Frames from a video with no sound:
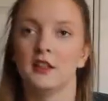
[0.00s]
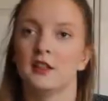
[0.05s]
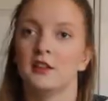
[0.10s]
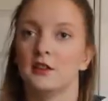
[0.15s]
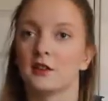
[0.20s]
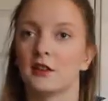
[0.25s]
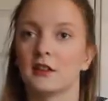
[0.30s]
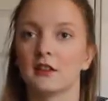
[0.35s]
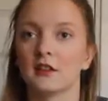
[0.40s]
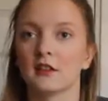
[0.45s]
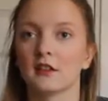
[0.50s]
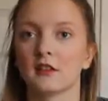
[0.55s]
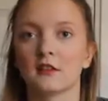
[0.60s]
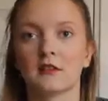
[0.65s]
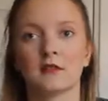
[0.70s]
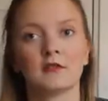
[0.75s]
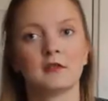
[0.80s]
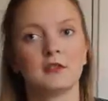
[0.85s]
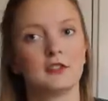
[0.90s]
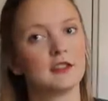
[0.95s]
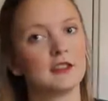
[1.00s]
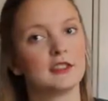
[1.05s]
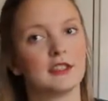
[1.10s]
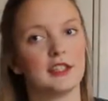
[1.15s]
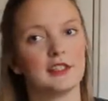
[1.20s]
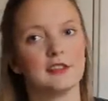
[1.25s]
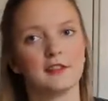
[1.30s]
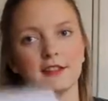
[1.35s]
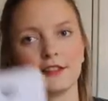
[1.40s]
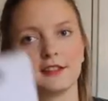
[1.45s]
you can use
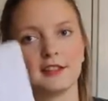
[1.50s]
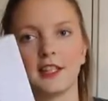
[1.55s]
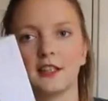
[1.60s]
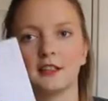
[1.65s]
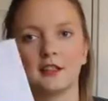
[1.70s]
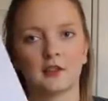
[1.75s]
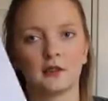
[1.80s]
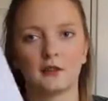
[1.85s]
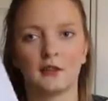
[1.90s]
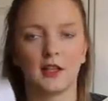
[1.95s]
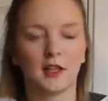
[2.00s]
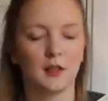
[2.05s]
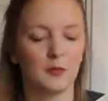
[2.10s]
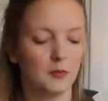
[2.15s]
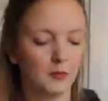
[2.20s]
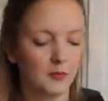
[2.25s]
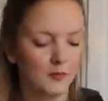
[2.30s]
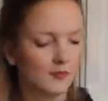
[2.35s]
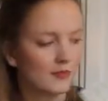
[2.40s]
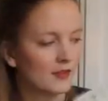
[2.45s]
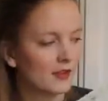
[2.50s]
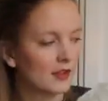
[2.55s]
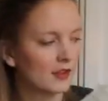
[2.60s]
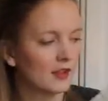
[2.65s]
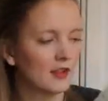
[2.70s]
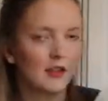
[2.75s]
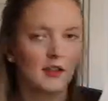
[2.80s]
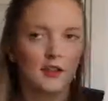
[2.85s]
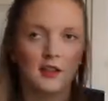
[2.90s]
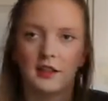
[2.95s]
this and send it to them,
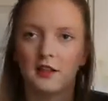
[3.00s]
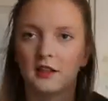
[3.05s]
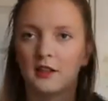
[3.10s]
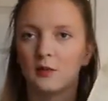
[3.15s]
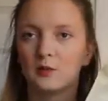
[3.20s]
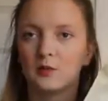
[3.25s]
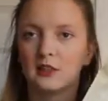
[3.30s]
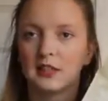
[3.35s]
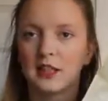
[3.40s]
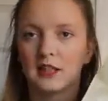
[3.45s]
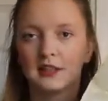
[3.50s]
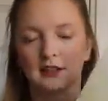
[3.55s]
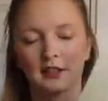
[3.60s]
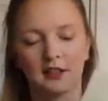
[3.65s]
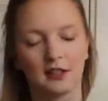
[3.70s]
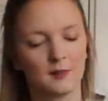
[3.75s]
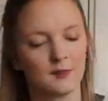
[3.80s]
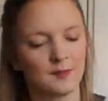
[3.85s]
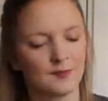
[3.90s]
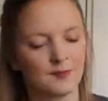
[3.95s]
and they will get it.